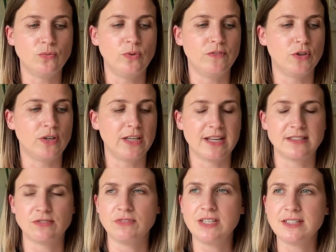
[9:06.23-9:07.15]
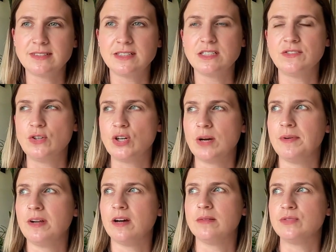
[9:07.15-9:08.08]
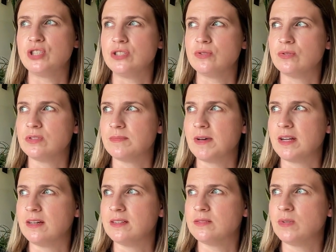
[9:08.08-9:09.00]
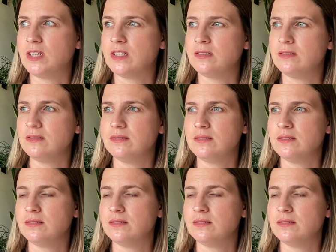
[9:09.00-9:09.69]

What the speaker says: We've got a Katerina's interview coming up. She talks about it as well.